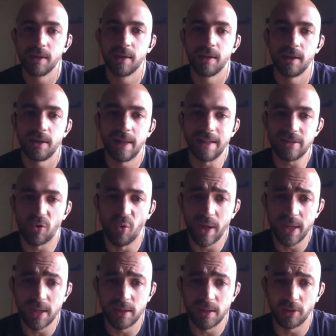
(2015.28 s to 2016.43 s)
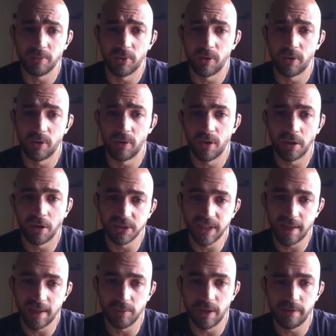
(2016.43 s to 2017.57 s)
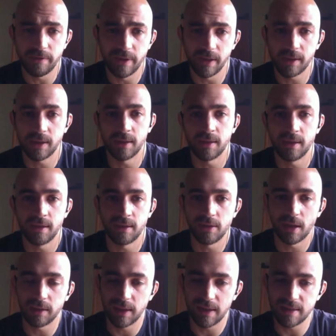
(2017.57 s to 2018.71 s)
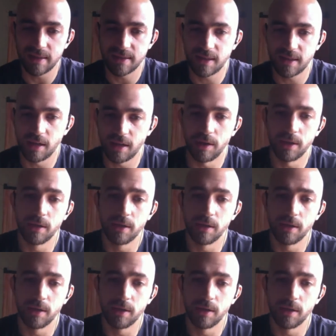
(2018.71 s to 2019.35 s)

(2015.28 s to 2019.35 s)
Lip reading: That's already a lot more understandable, I think, and a lot less scary.